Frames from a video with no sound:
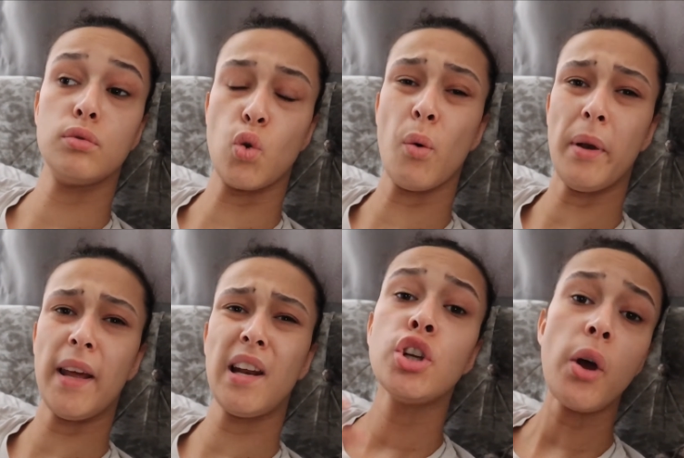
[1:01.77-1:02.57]

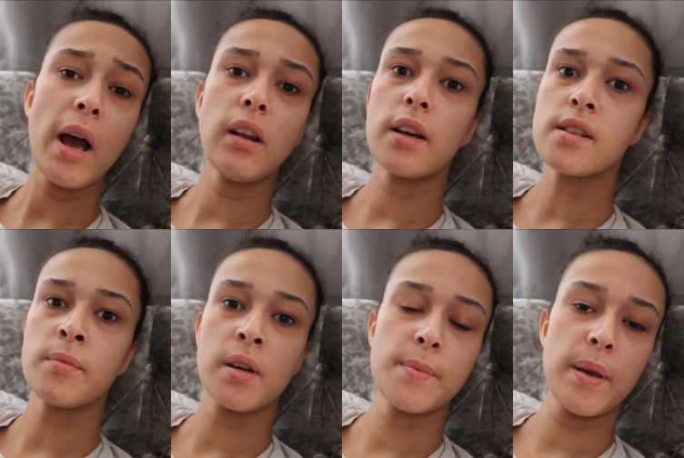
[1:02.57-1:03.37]
normally. You know how like
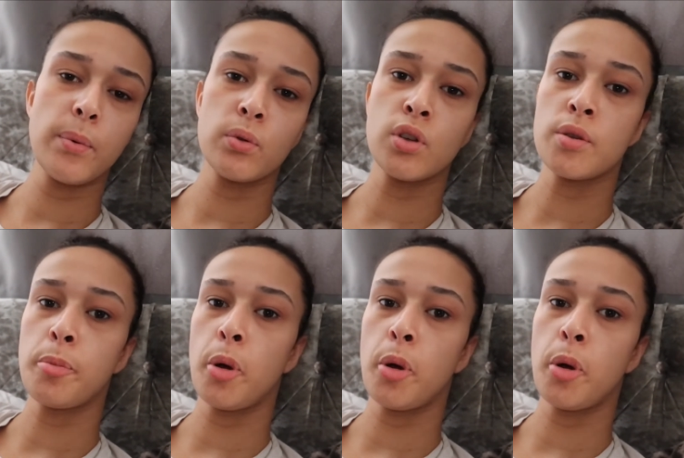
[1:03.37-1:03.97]
sometimes people just